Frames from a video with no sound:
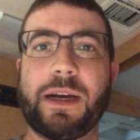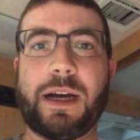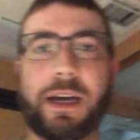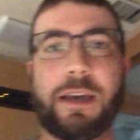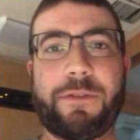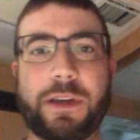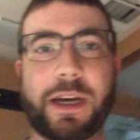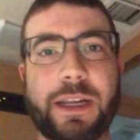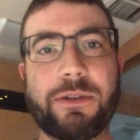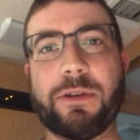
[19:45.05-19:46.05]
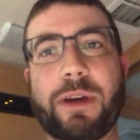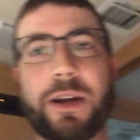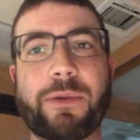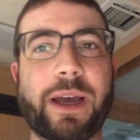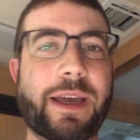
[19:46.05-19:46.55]
If you cut into it
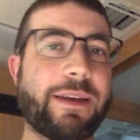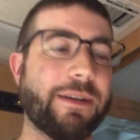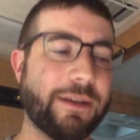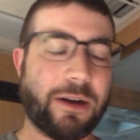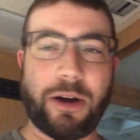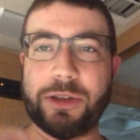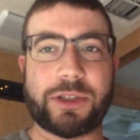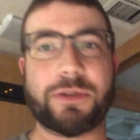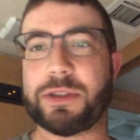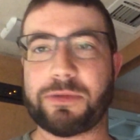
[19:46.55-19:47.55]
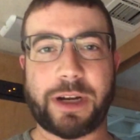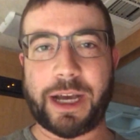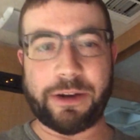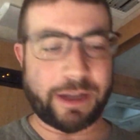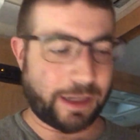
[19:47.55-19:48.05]
right away, all the juices
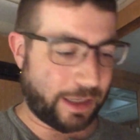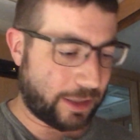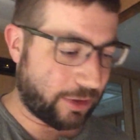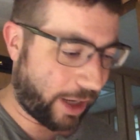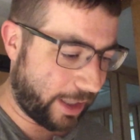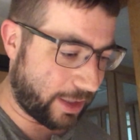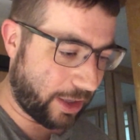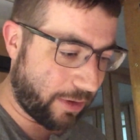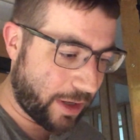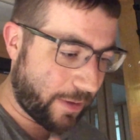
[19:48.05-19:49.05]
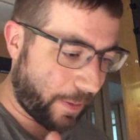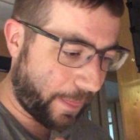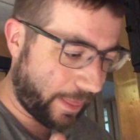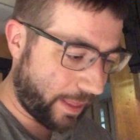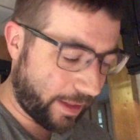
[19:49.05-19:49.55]
run out and it gets dry. So
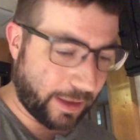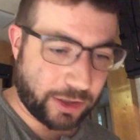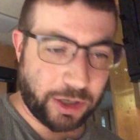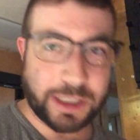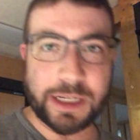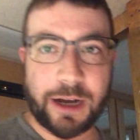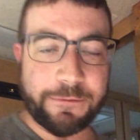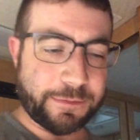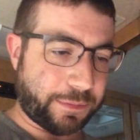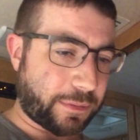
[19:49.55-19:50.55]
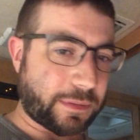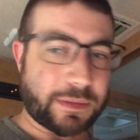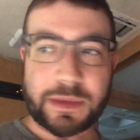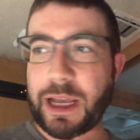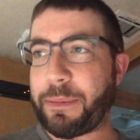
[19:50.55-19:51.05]
it's cooked enough.
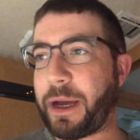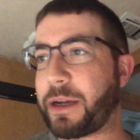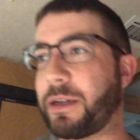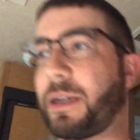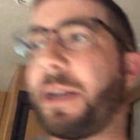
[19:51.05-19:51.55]
I'm not going to